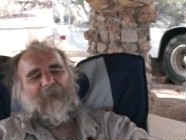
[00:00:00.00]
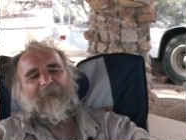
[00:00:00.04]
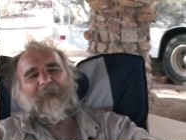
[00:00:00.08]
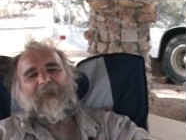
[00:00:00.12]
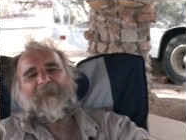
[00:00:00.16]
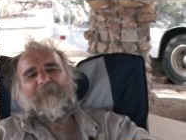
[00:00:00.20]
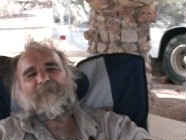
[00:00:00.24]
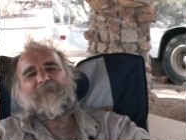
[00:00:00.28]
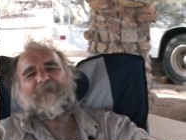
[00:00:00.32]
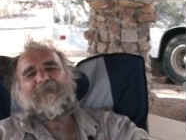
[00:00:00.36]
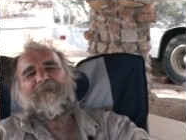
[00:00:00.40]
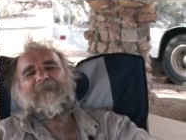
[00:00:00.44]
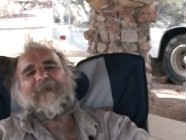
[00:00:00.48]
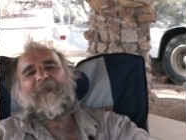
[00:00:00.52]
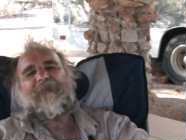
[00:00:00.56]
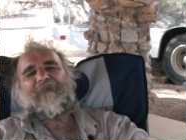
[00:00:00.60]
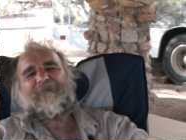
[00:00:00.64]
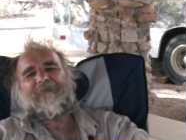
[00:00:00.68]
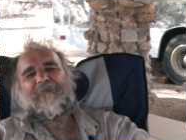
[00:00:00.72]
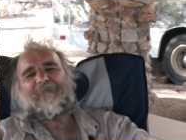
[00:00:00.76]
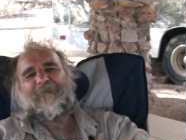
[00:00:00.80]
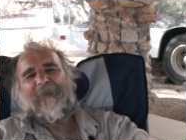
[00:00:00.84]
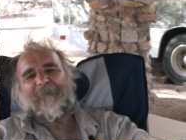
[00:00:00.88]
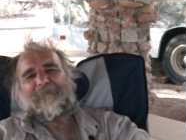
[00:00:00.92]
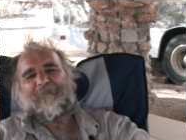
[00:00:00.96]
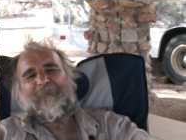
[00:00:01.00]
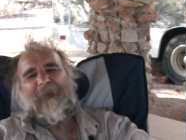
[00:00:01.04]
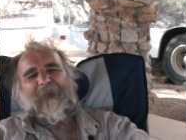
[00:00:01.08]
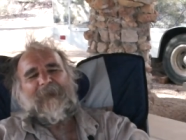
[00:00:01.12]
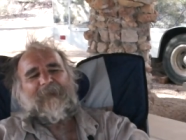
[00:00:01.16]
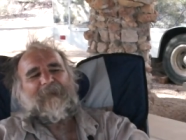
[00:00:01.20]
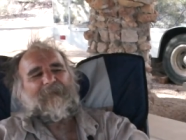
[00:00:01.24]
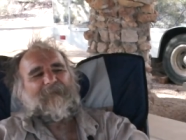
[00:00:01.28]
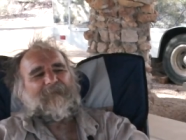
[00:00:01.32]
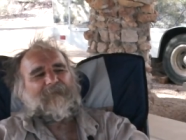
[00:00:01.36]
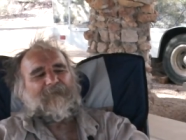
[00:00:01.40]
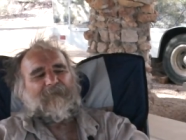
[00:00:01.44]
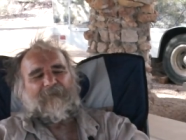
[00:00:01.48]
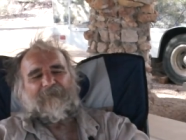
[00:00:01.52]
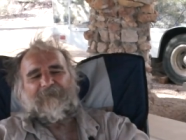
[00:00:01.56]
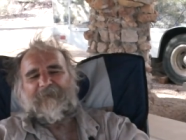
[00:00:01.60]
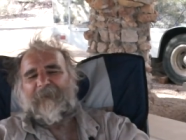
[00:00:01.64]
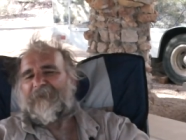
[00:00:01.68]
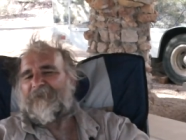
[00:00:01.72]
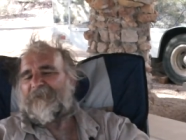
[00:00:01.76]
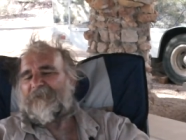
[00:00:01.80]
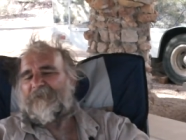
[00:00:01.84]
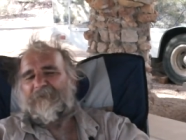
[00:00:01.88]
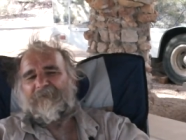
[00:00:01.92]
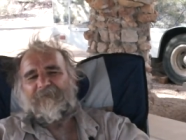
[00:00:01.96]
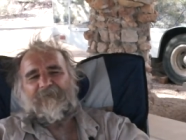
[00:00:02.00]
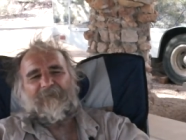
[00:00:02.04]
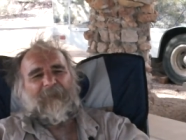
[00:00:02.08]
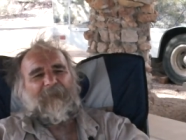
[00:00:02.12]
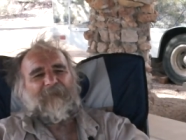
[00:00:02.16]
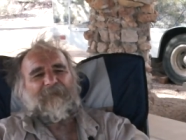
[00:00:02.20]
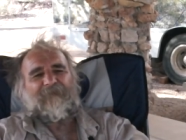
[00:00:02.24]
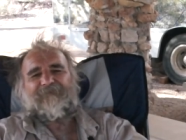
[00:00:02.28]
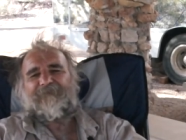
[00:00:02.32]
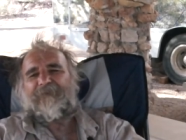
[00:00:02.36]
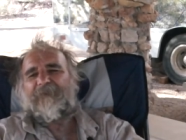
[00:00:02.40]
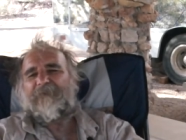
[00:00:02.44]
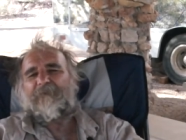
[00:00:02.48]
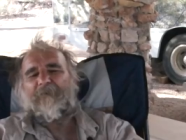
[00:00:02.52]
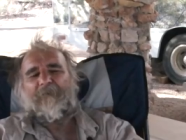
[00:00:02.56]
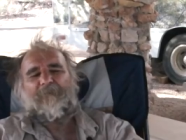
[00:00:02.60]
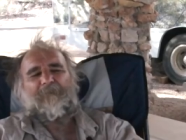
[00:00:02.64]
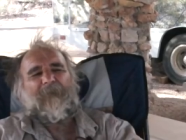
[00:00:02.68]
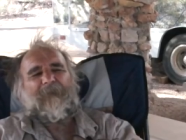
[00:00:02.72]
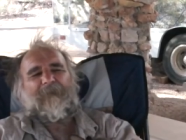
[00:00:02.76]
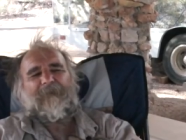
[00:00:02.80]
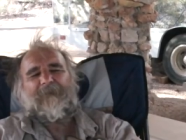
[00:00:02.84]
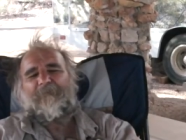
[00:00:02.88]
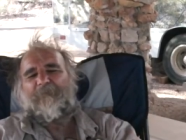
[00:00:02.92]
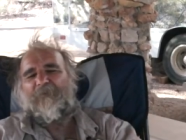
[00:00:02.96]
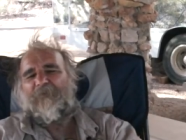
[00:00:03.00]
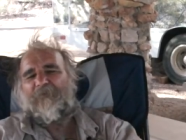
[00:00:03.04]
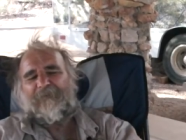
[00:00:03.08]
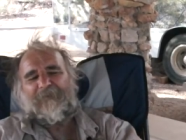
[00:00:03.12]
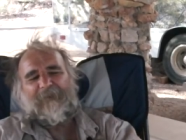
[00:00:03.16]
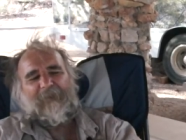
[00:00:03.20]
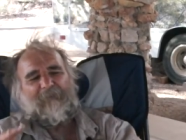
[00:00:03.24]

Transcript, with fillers: I got twenty dollars on my pocket, not, not a single penny more.